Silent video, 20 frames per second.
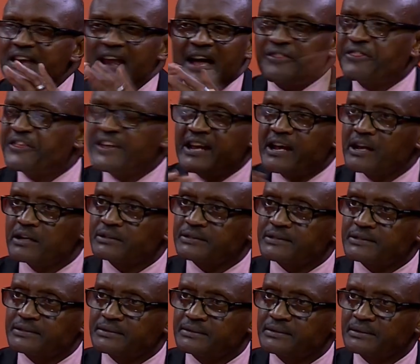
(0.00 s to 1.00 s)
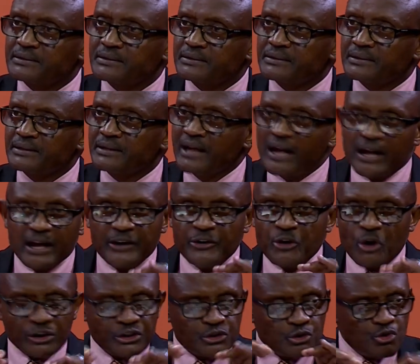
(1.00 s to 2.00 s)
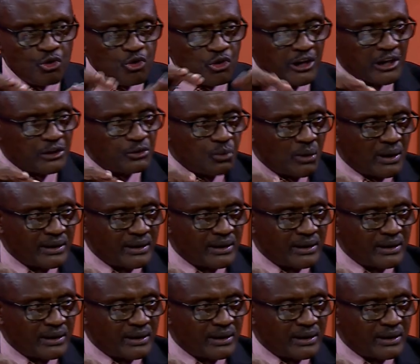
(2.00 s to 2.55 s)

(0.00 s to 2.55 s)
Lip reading: Nothing else. Not look at